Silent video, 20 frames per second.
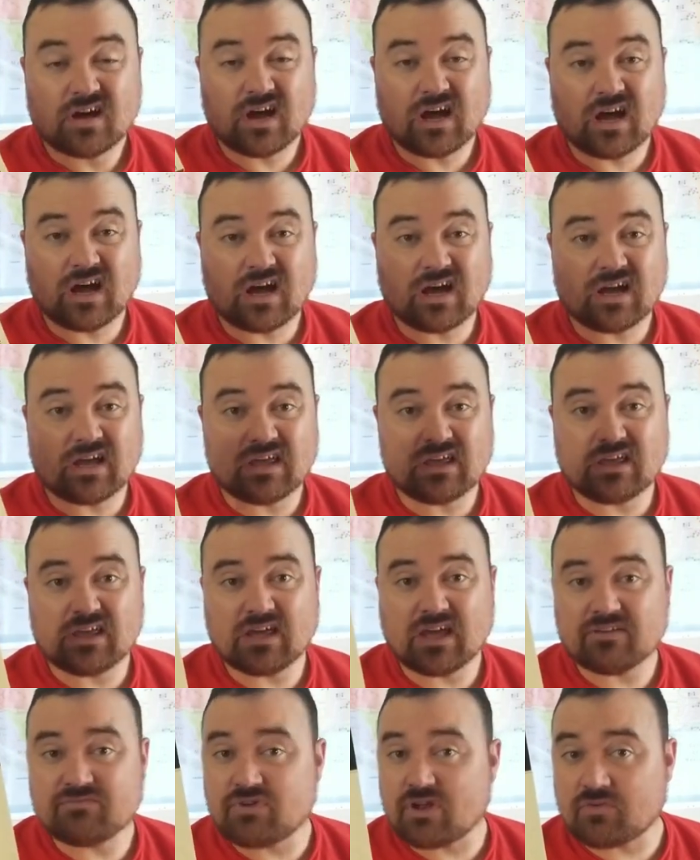I
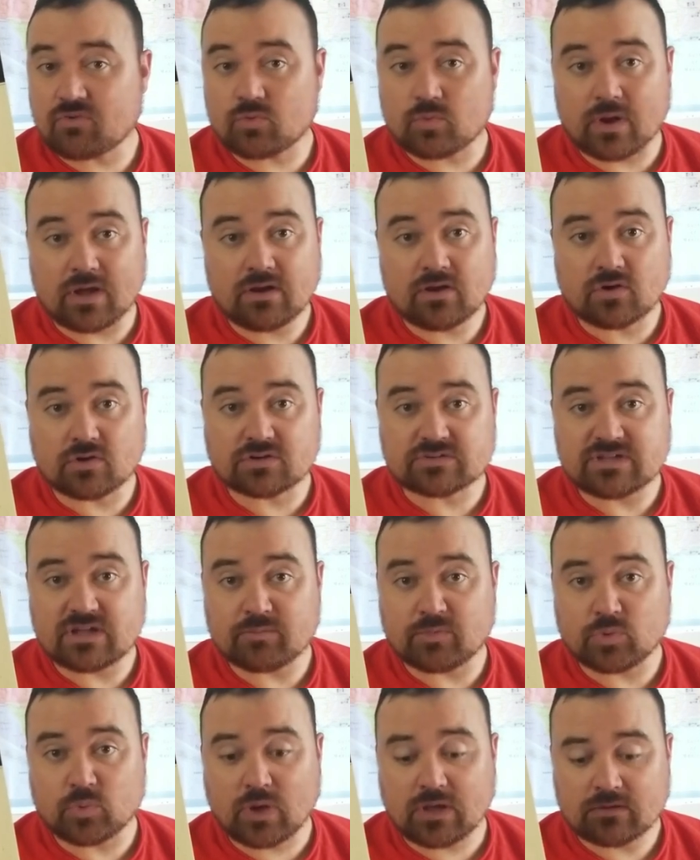have never read Ernest
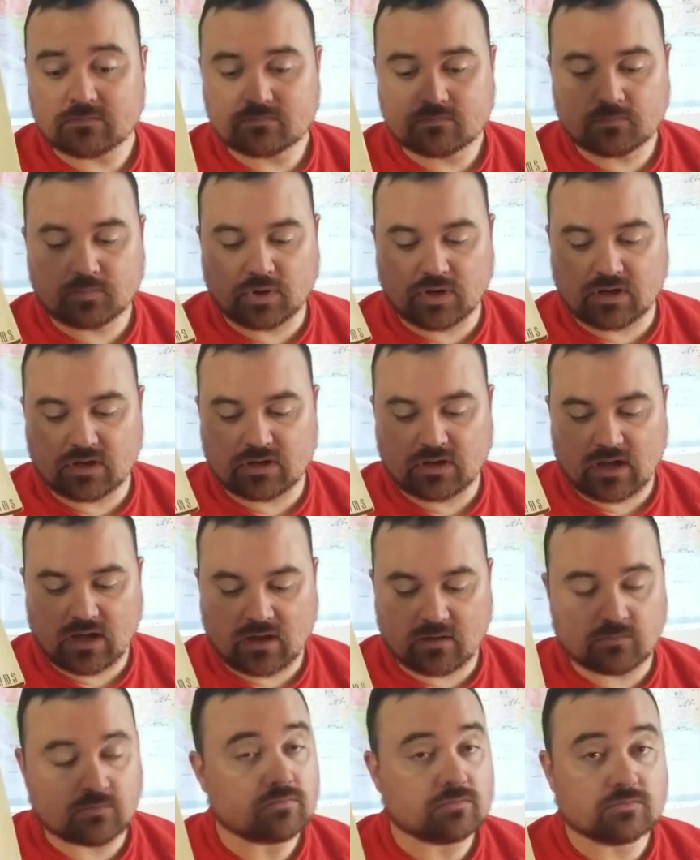Hemingway, but
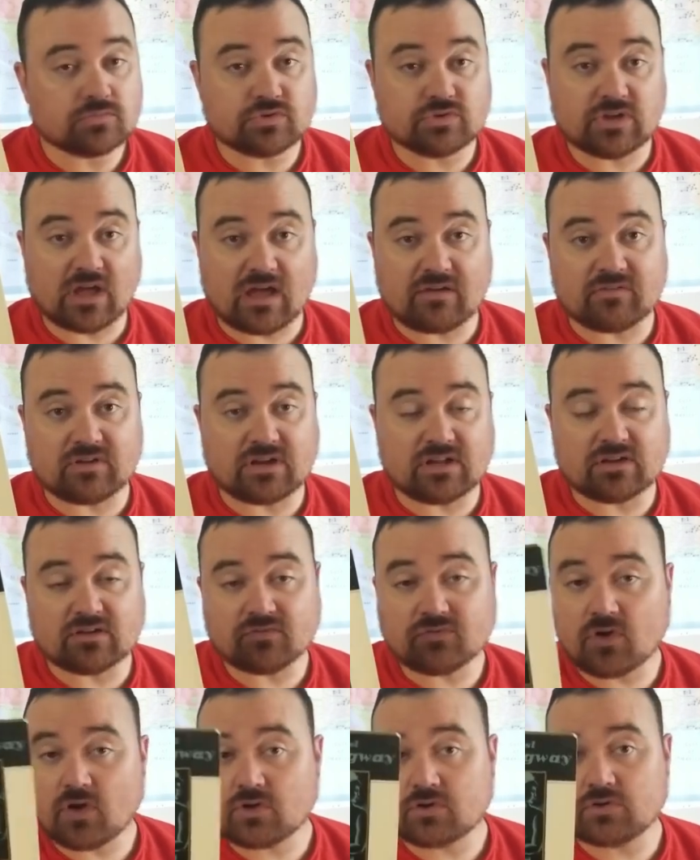I'm diving into
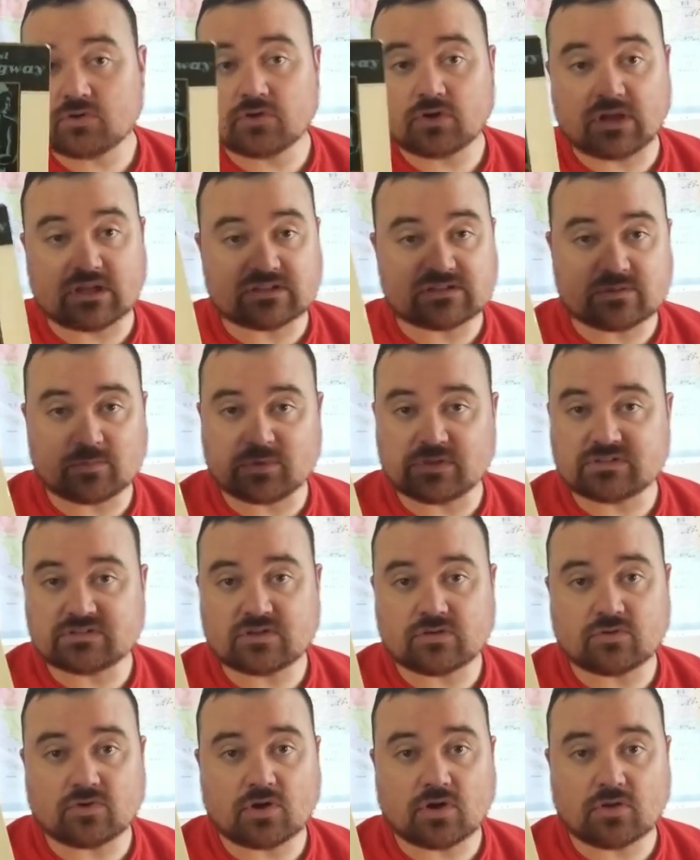Faulkner and some of these
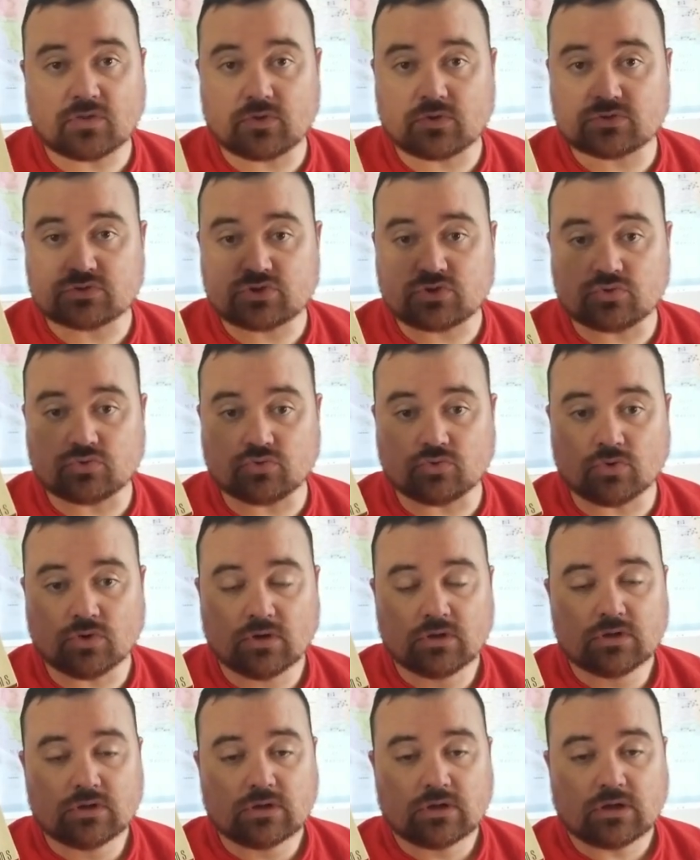other authors who
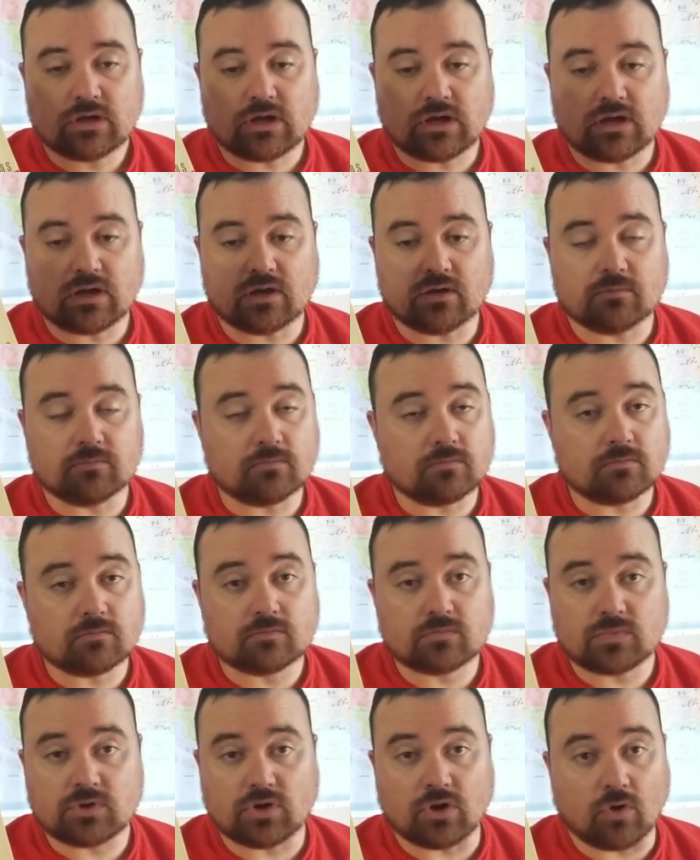you
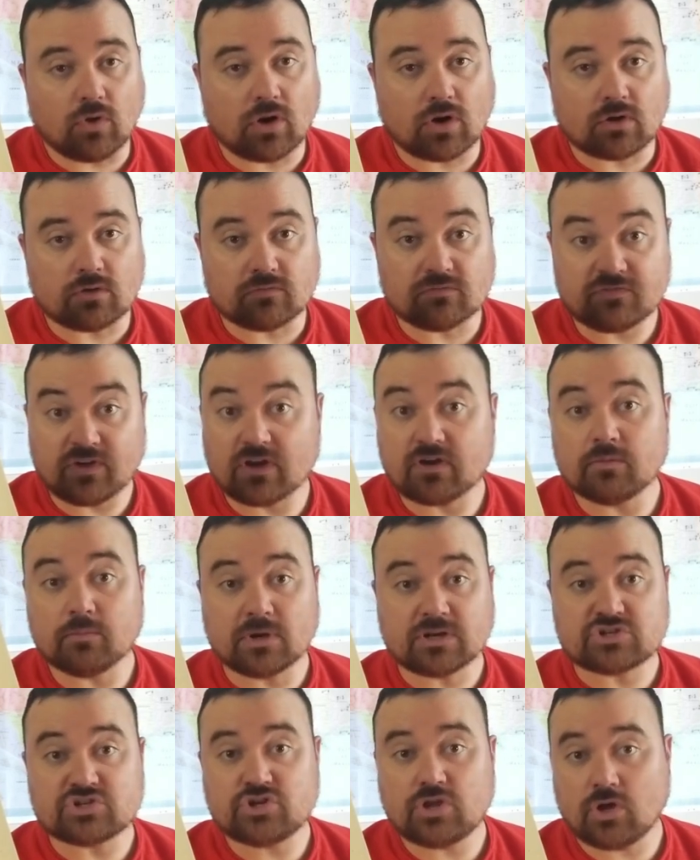know, are very
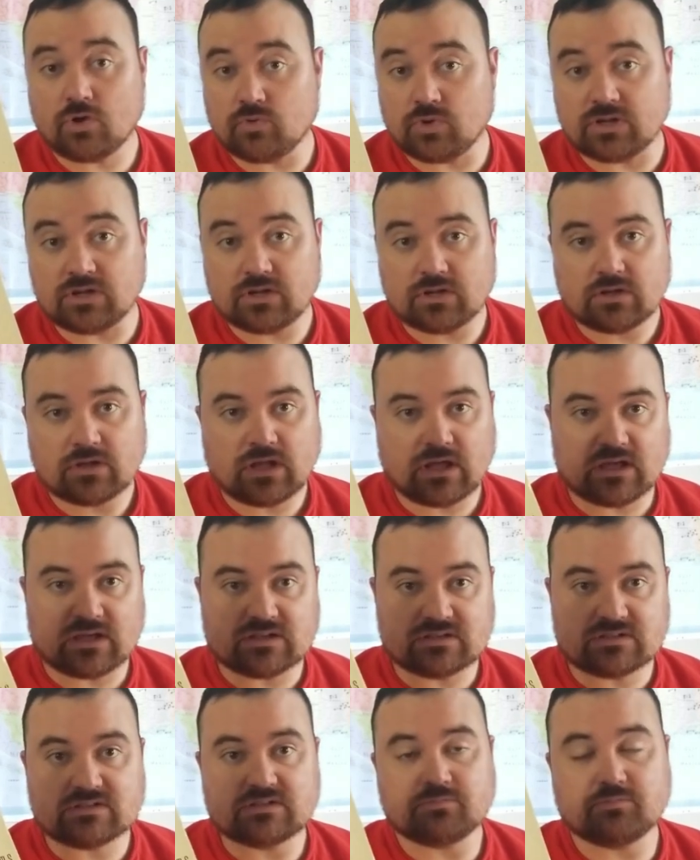much touted
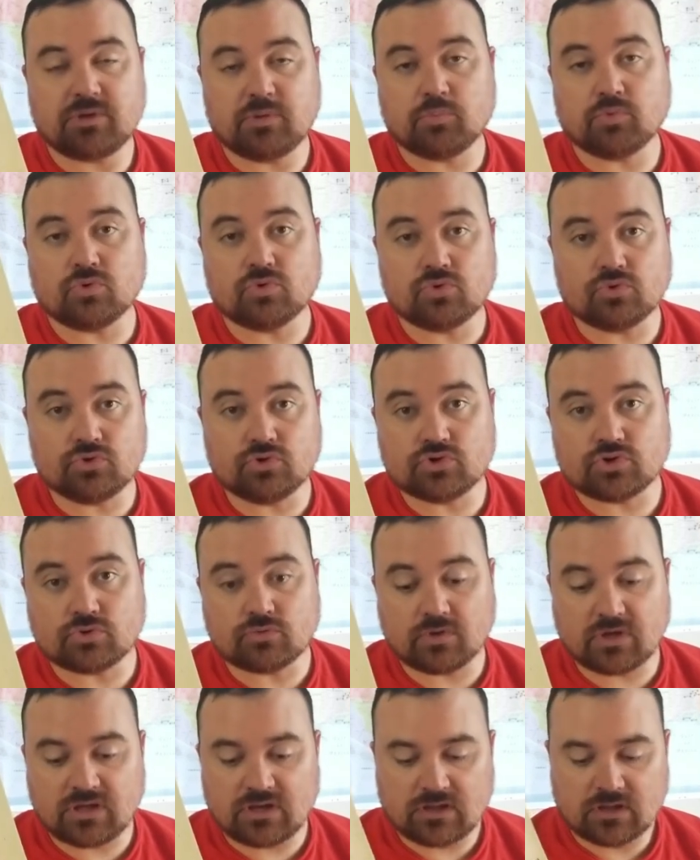as people who you should
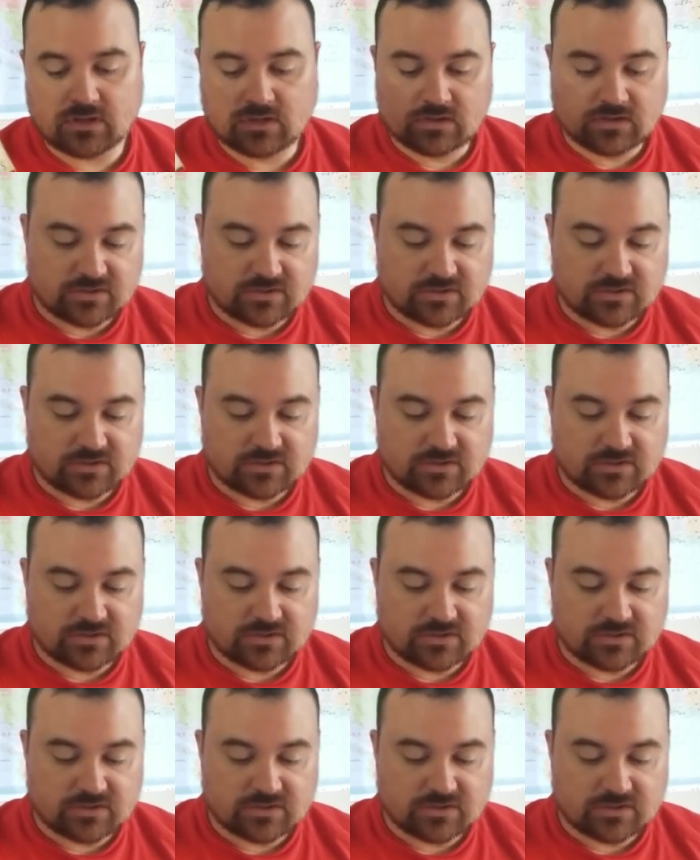read.